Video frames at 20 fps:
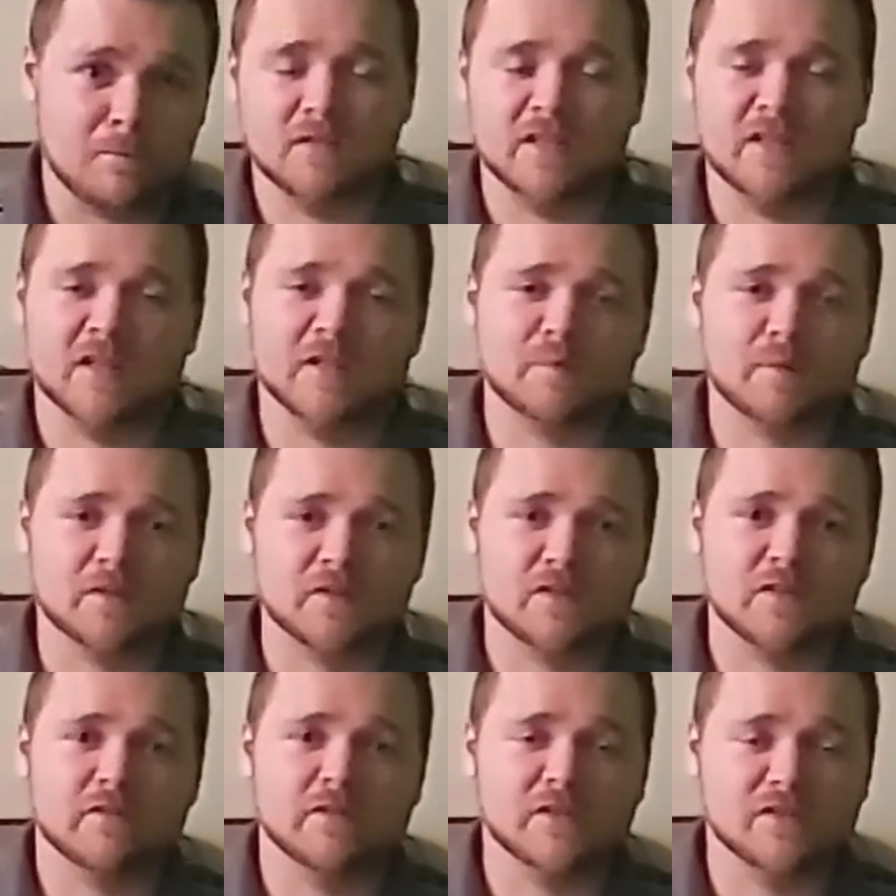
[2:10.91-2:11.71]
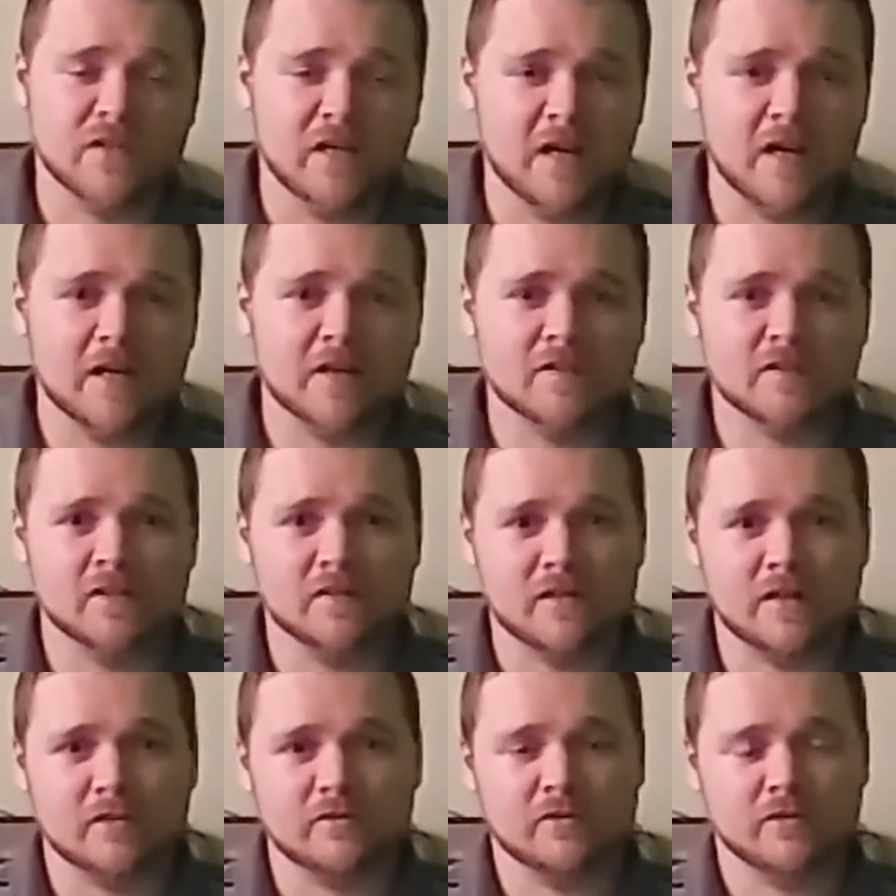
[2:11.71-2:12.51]
The Xbox Series X has
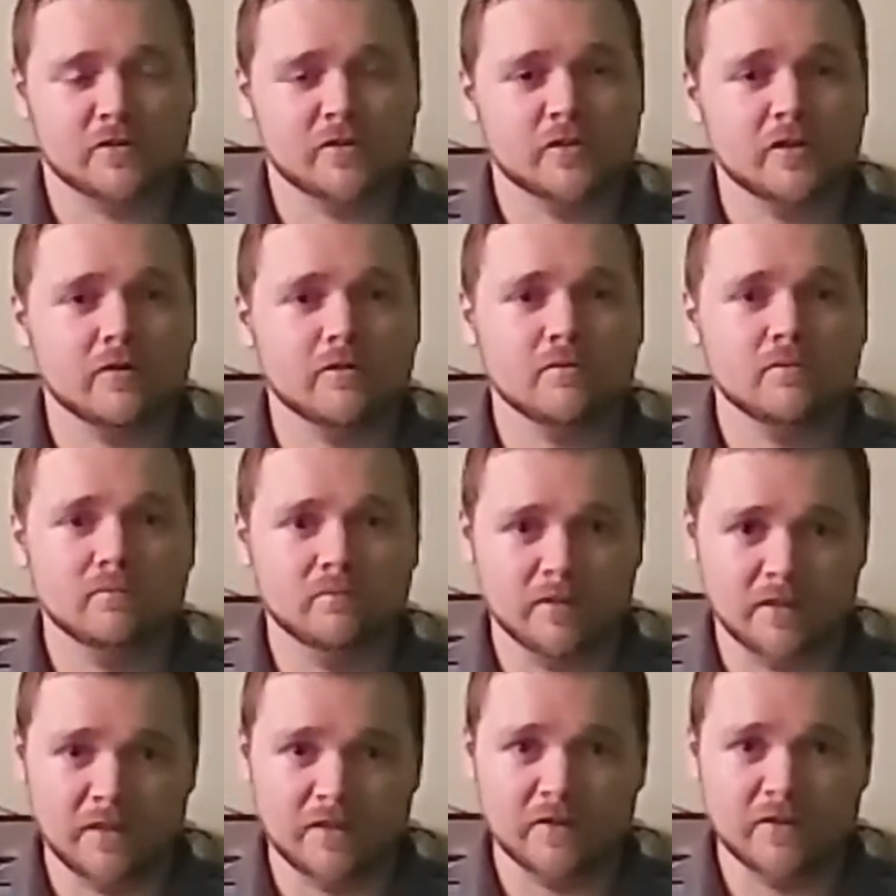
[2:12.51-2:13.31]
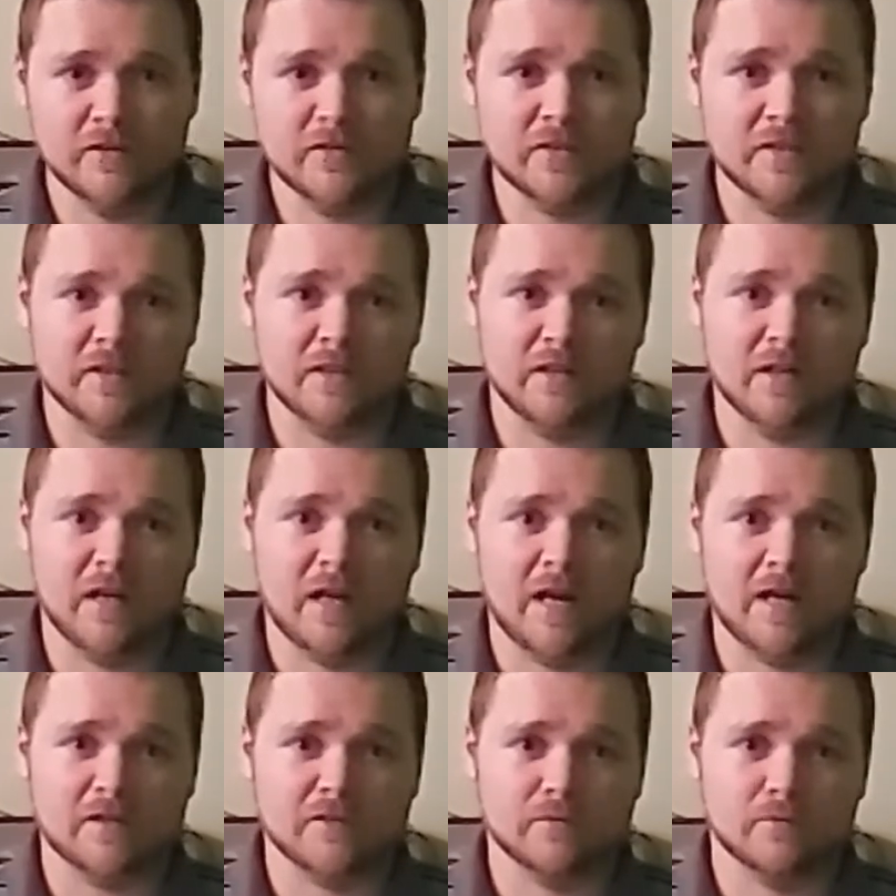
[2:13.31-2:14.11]
actually shown this in an
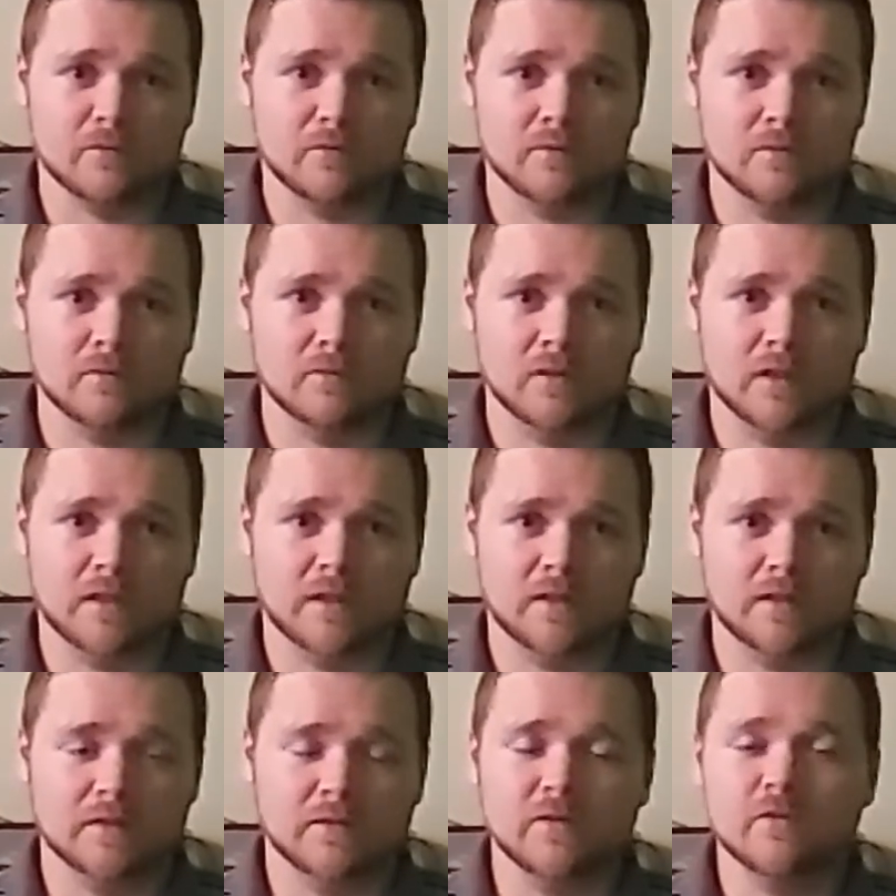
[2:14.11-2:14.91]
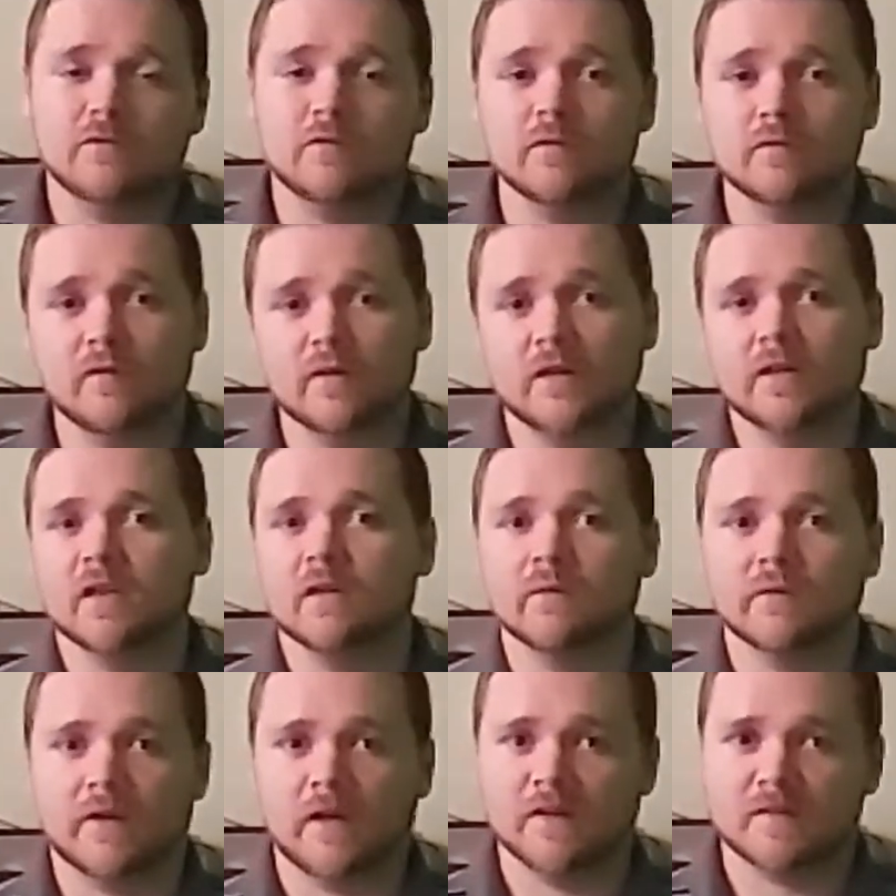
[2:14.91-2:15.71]
actual YouTube video
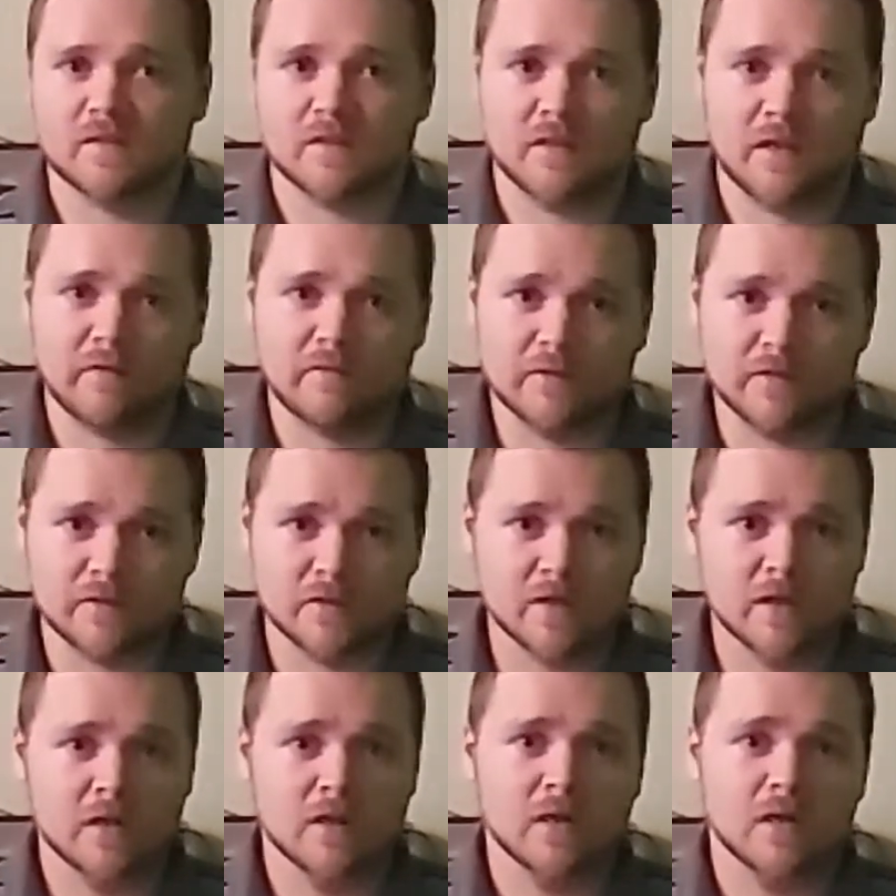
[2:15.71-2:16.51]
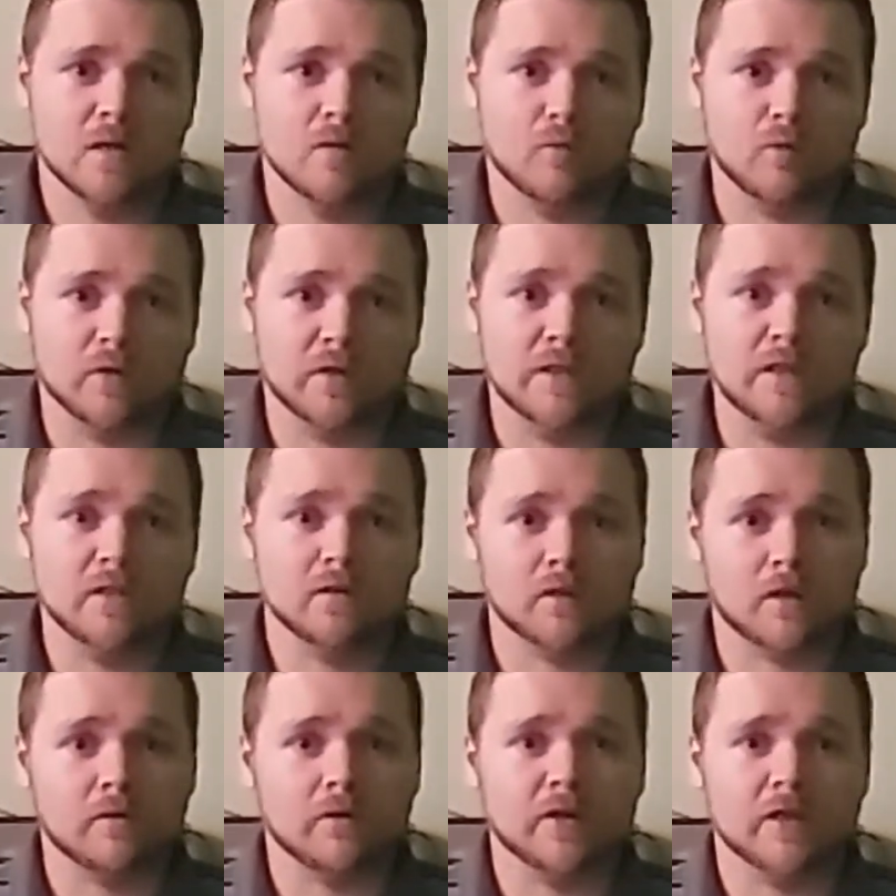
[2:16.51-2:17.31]
with Austin Evans, where he
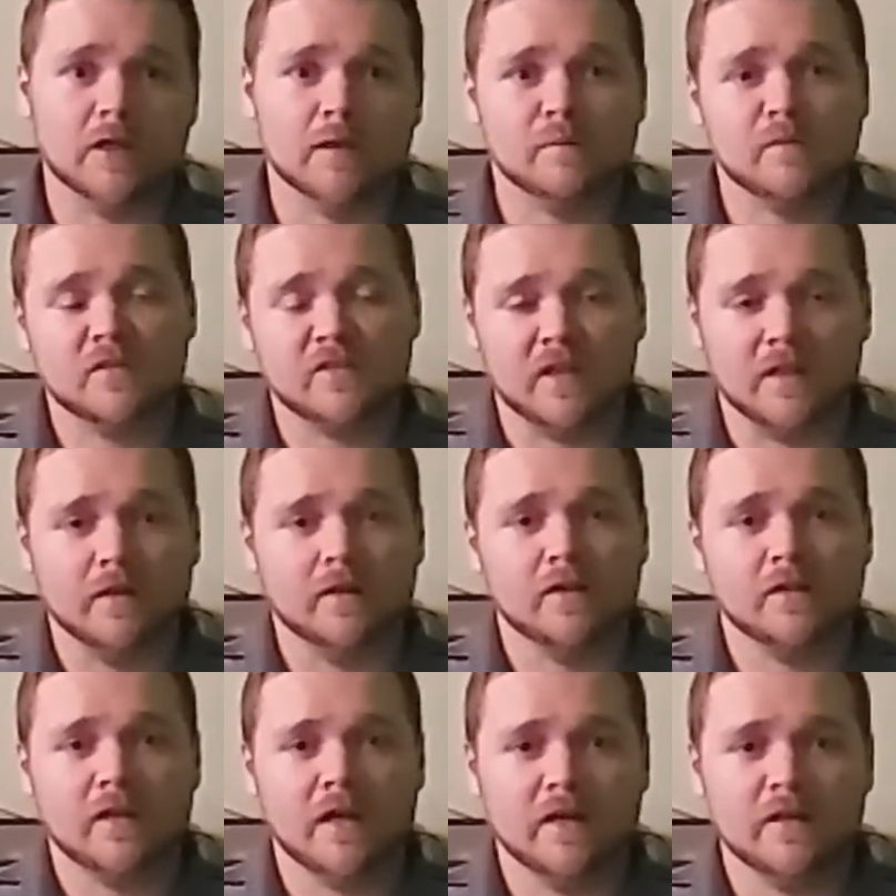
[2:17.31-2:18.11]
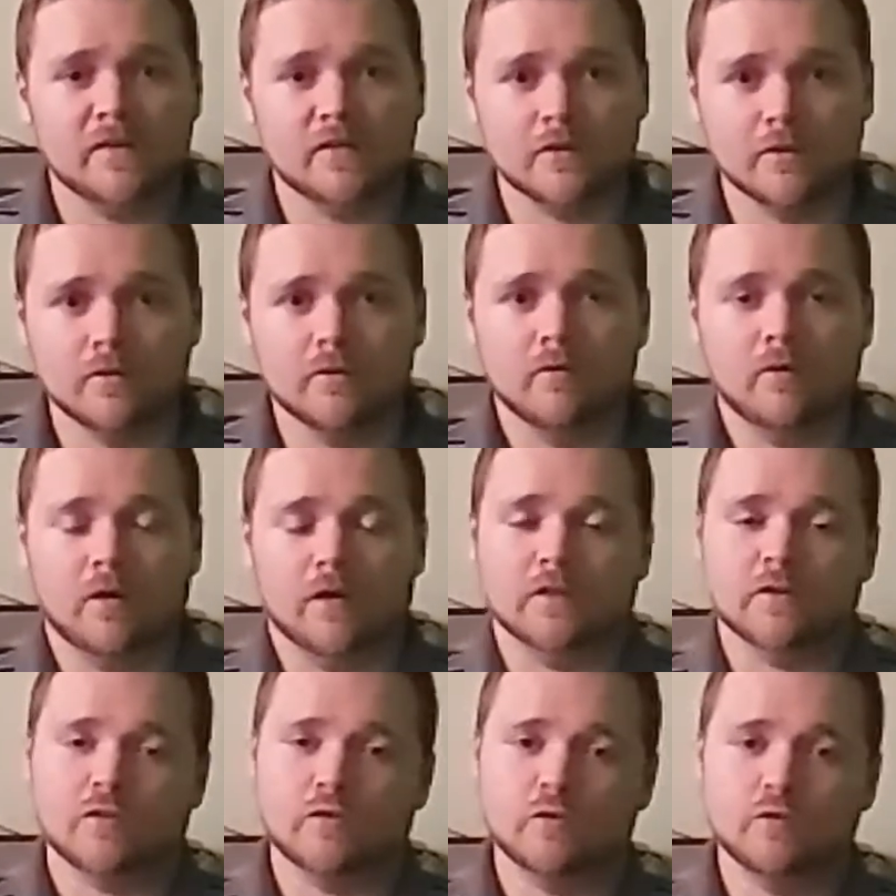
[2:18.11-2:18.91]
loaded up State of Decay 2
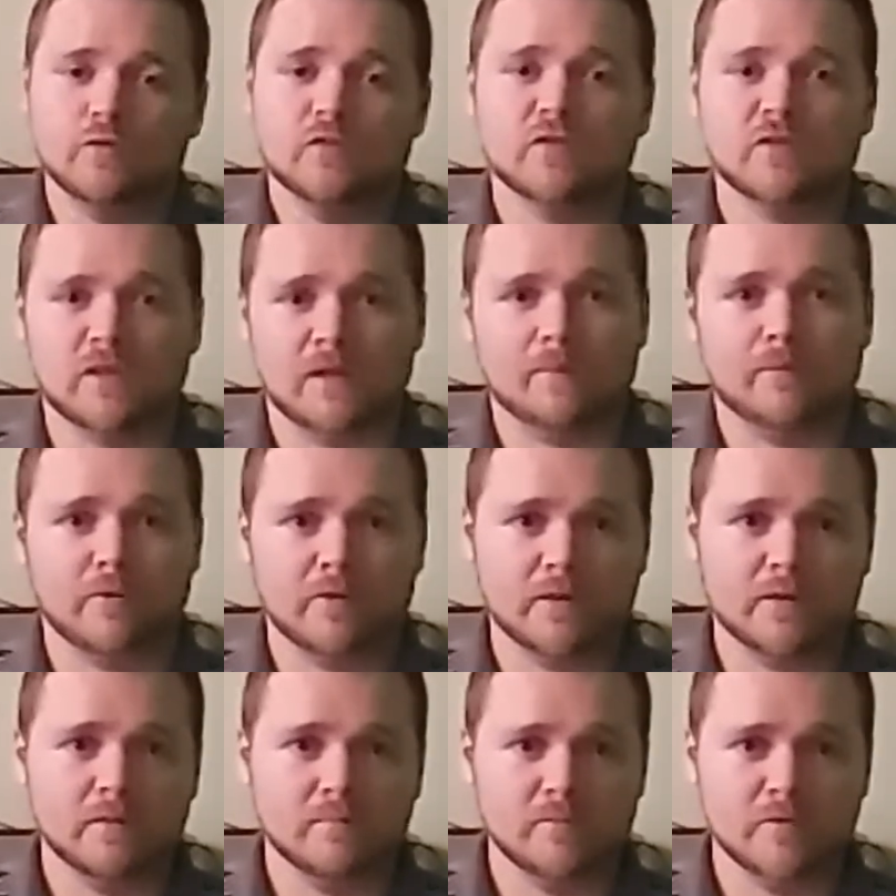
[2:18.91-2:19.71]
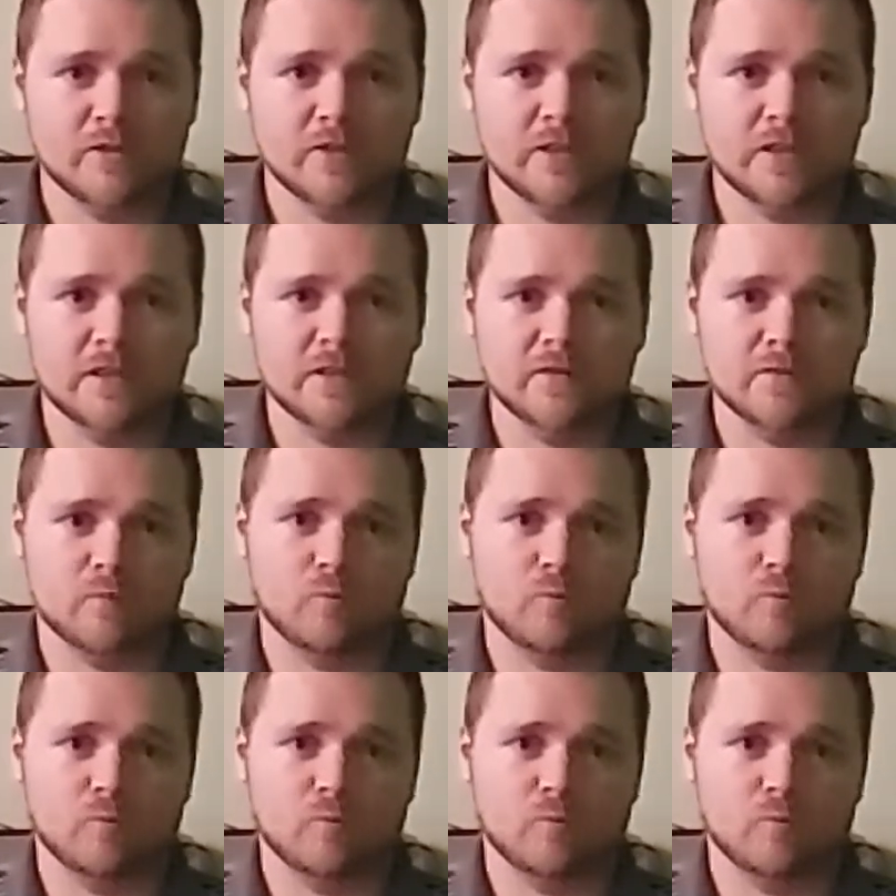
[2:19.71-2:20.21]
on 2 separate machines.